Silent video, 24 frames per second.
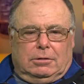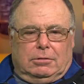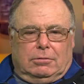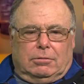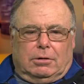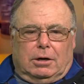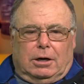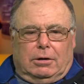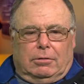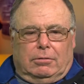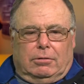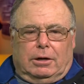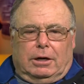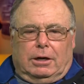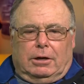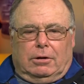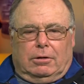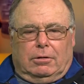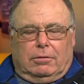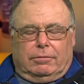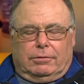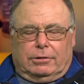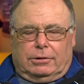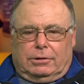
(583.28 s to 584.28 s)
run right
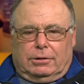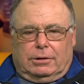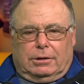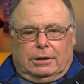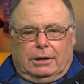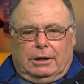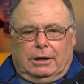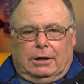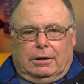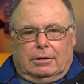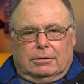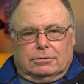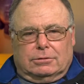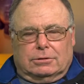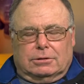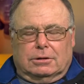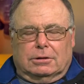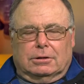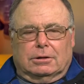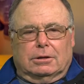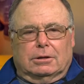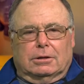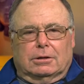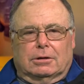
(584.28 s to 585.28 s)
over to the house
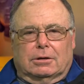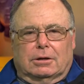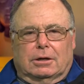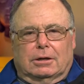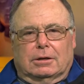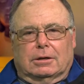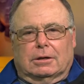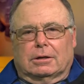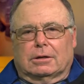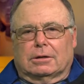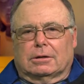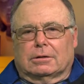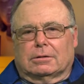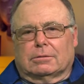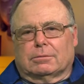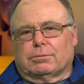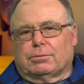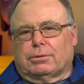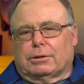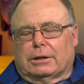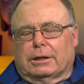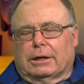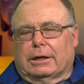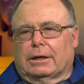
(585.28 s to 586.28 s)
and eat all the
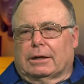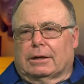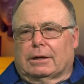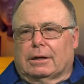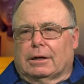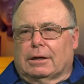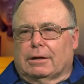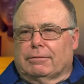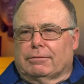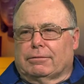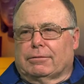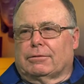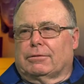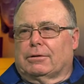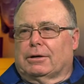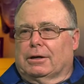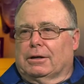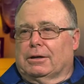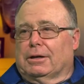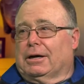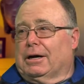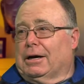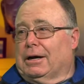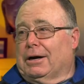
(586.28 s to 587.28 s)
plant life
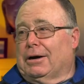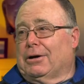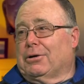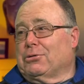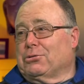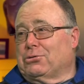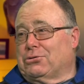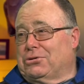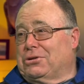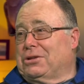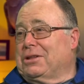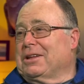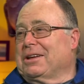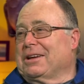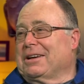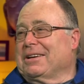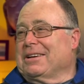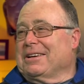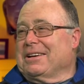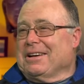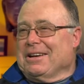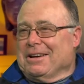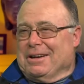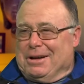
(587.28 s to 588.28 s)
around the house
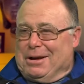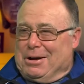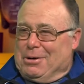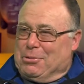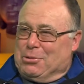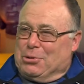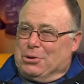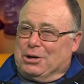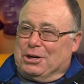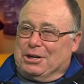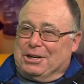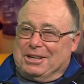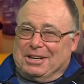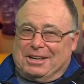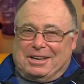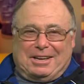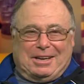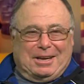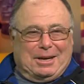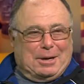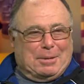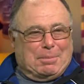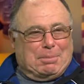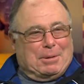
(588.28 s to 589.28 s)
that I wanted to
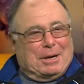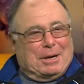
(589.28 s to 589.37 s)
keep.